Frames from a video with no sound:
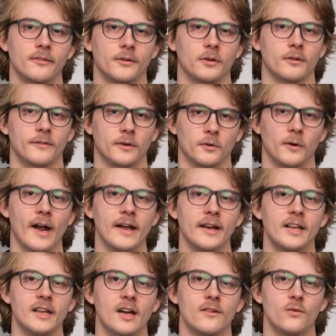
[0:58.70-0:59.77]
for a
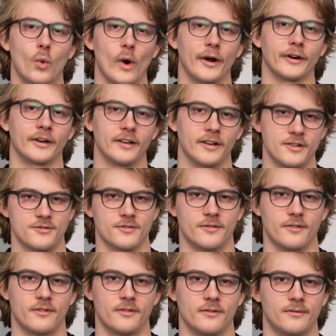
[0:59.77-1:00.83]
variety of wear conditions.
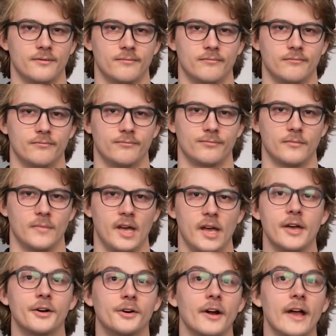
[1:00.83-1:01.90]

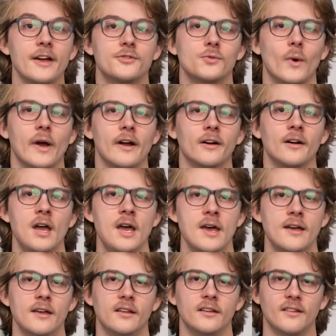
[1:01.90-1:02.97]
Inner edge wear
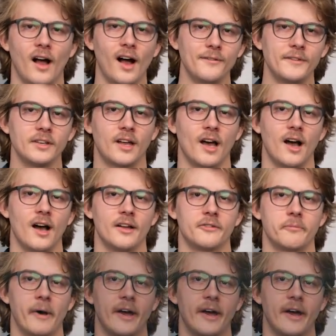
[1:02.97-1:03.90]
is often caused